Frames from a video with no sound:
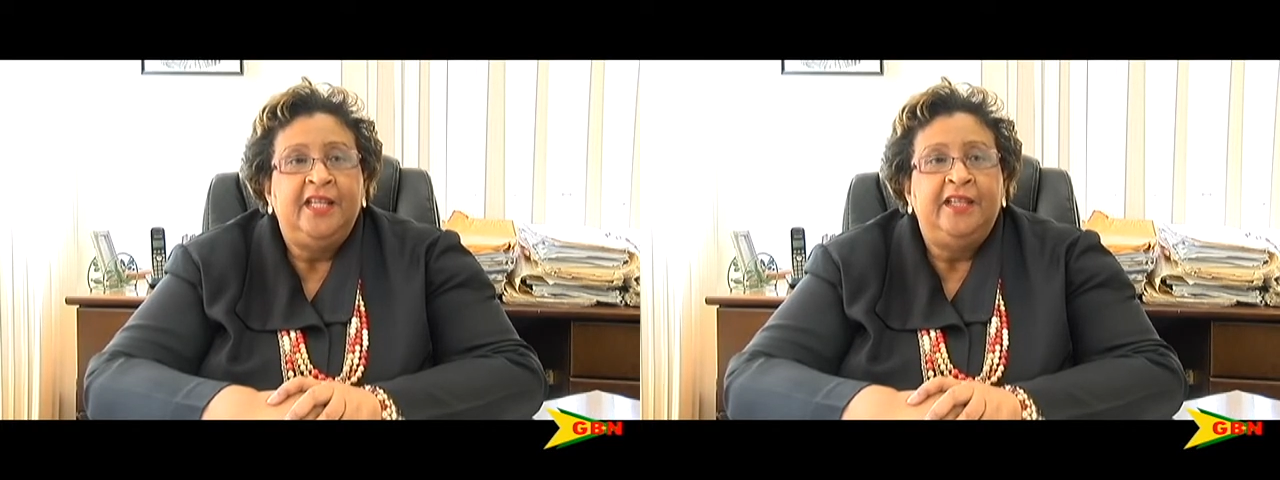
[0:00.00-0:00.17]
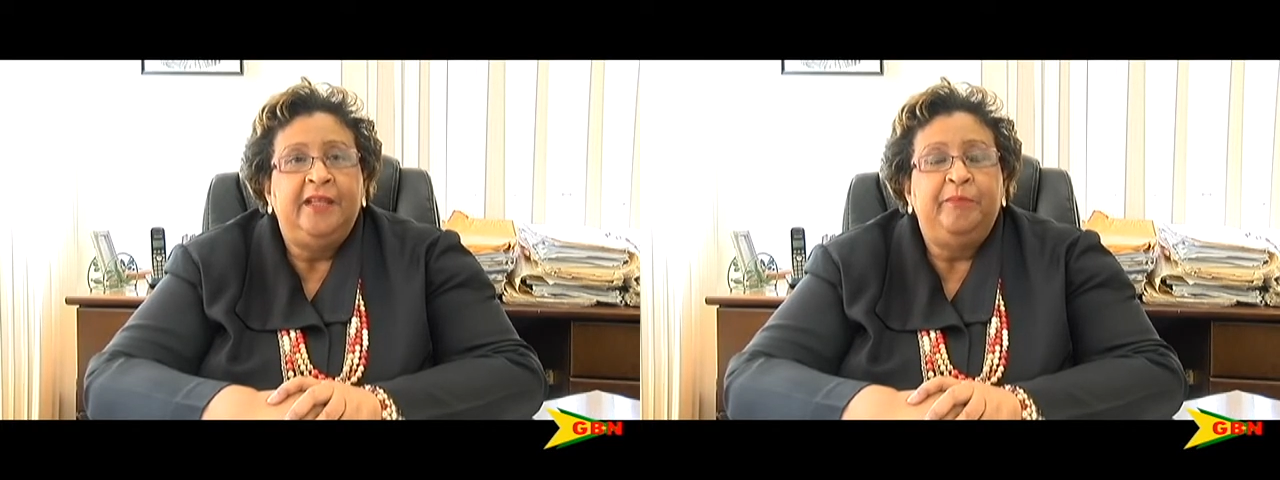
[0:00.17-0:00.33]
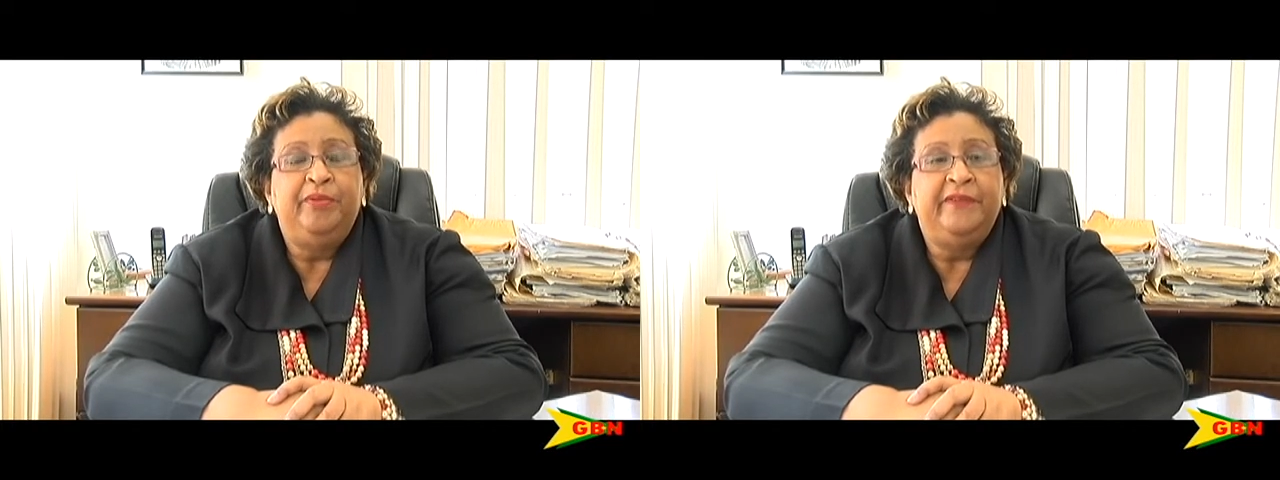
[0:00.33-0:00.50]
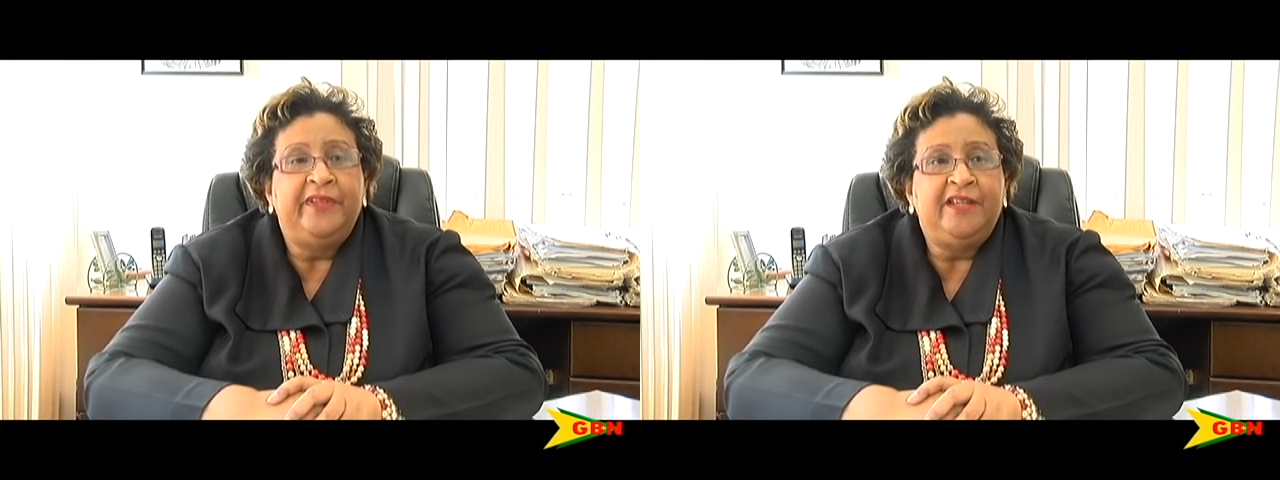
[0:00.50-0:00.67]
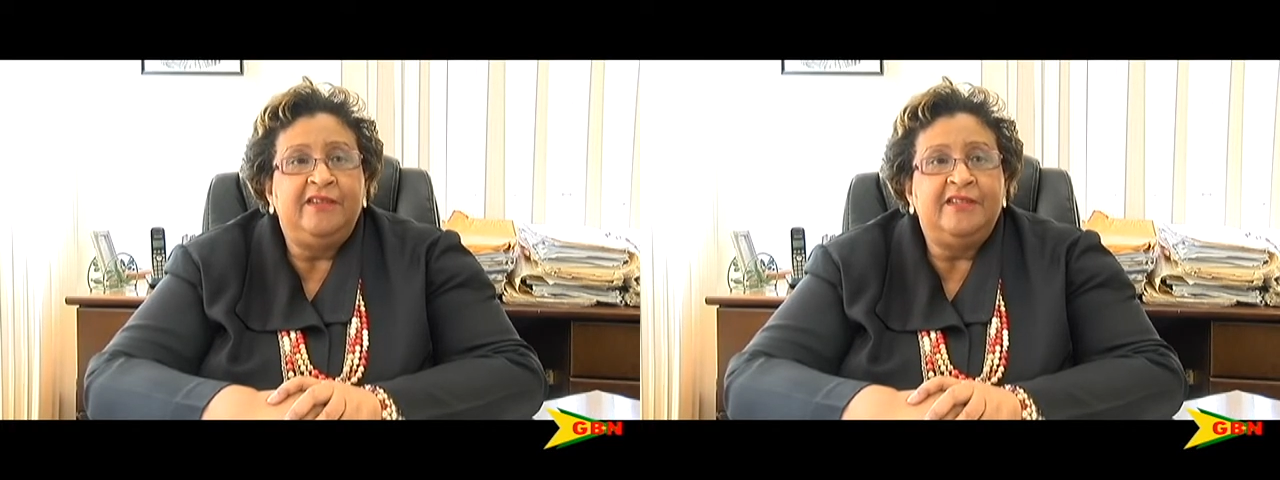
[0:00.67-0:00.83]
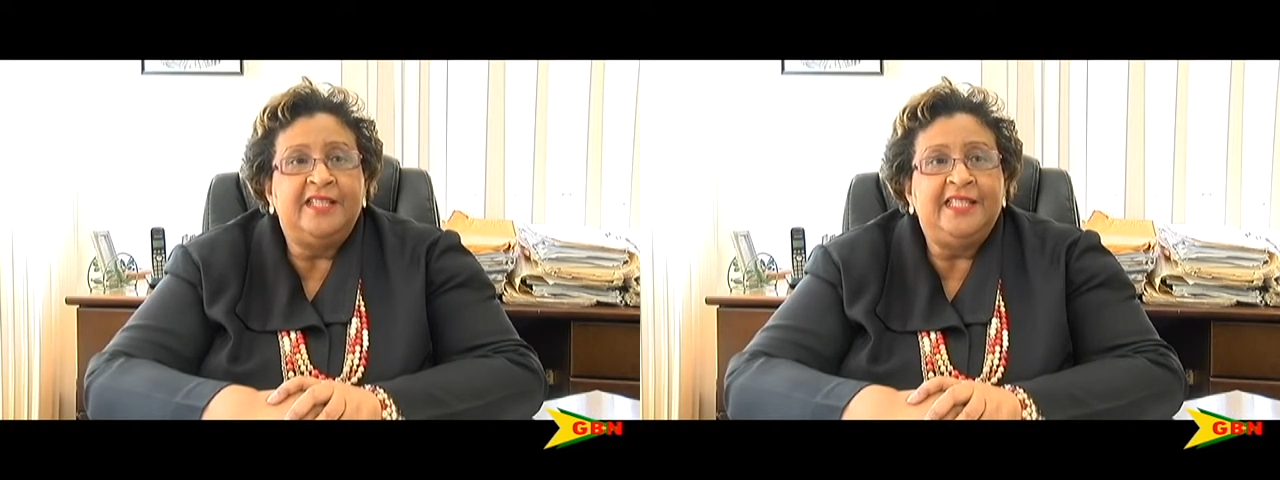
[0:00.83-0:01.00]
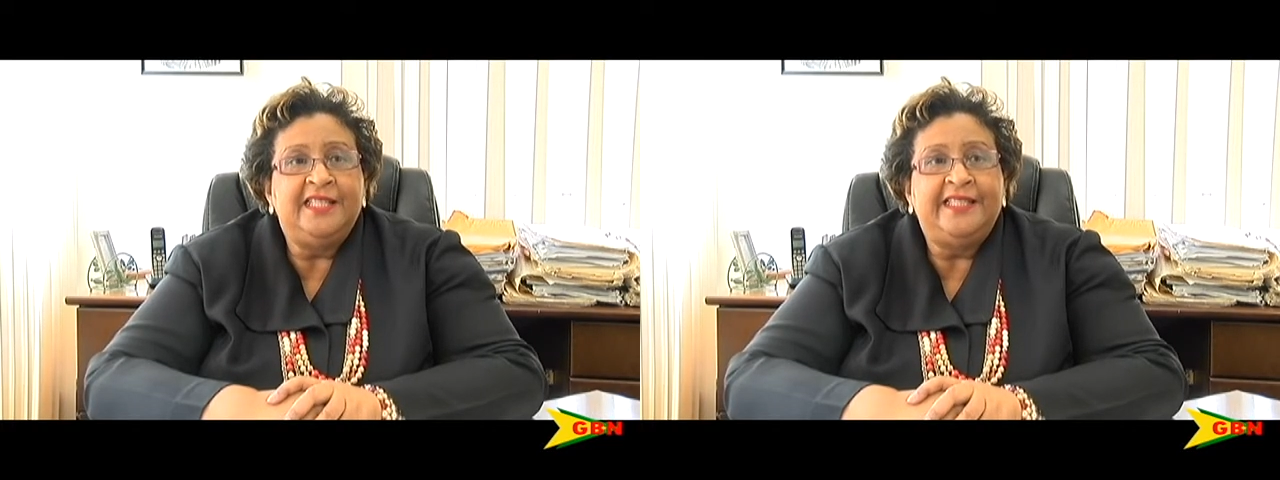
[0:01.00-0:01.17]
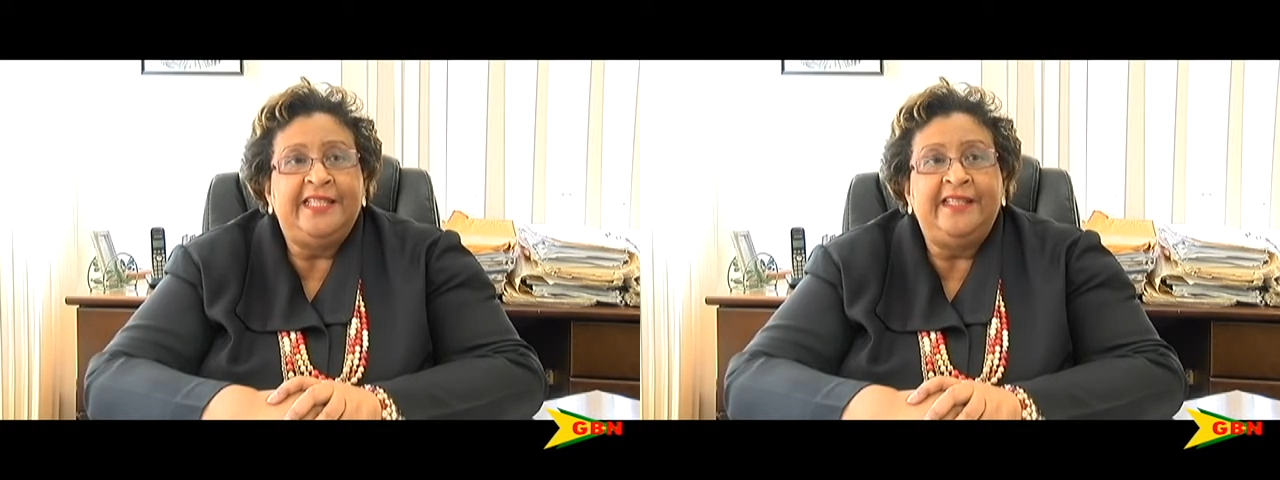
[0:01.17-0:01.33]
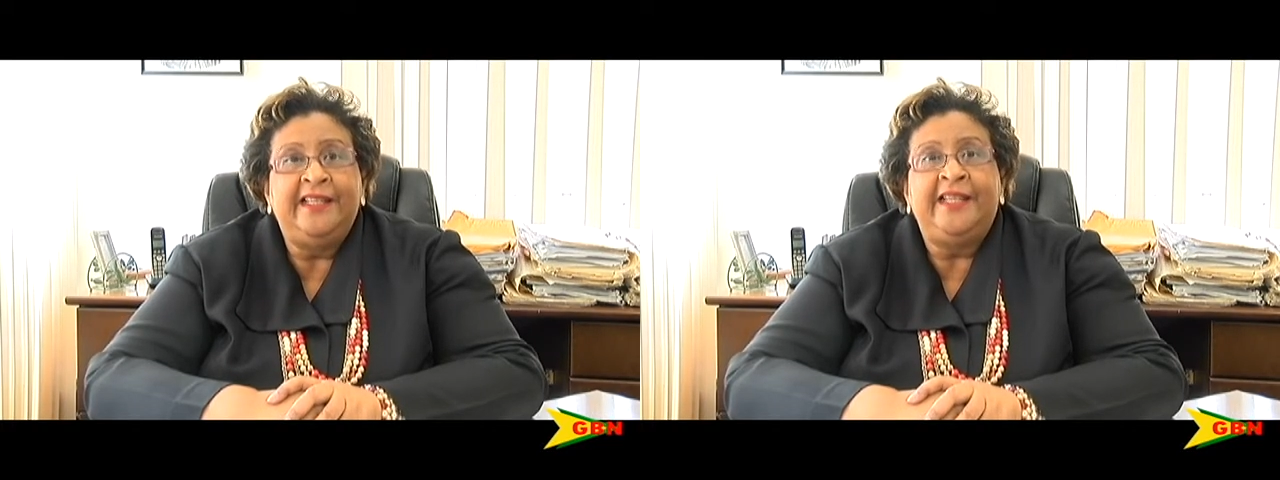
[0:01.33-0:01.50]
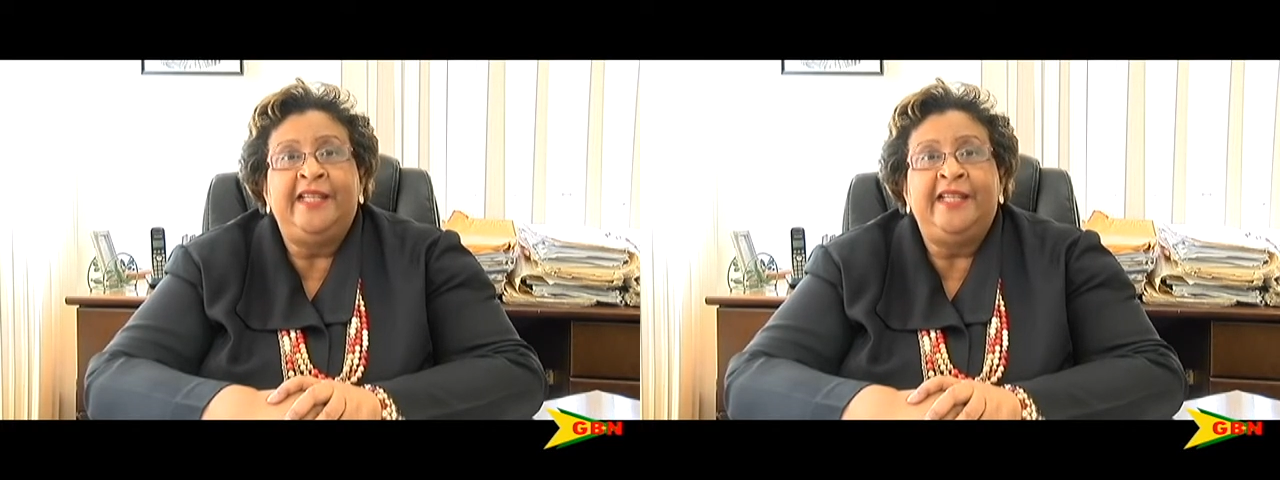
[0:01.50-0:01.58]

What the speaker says: the Privy Council said that